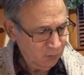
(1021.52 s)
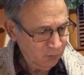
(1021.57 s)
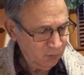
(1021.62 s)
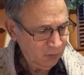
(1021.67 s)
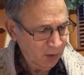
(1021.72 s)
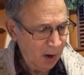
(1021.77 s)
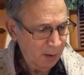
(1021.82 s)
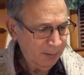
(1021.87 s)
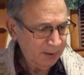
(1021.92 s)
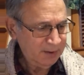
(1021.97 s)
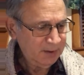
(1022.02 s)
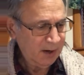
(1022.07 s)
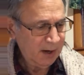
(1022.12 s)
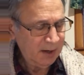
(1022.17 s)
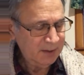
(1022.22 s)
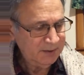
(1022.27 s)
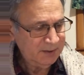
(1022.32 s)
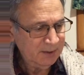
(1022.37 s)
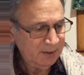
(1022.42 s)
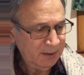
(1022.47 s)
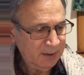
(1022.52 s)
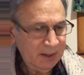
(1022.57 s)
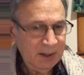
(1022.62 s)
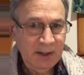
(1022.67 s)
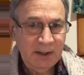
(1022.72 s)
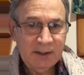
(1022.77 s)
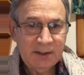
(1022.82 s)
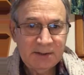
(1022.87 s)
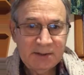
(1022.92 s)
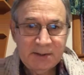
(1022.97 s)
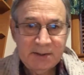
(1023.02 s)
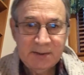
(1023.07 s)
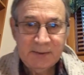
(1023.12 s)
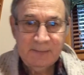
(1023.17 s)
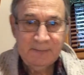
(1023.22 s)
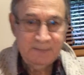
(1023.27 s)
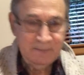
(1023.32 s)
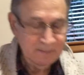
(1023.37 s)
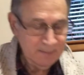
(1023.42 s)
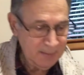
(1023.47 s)
traumatize their kids
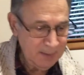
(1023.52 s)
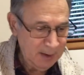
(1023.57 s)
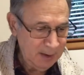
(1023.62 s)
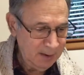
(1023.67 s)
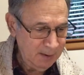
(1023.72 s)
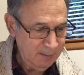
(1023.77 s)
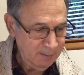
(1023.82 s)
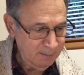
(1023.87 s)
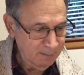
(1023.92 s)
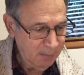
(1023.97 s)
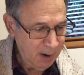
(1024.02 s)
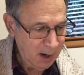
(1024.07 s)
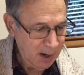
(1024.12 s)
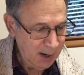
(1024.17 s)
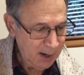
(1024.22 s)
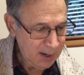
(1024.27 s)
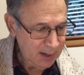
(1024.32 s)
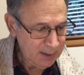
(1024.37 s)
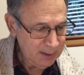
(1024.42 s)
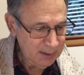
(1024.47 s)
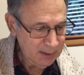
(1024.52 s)
by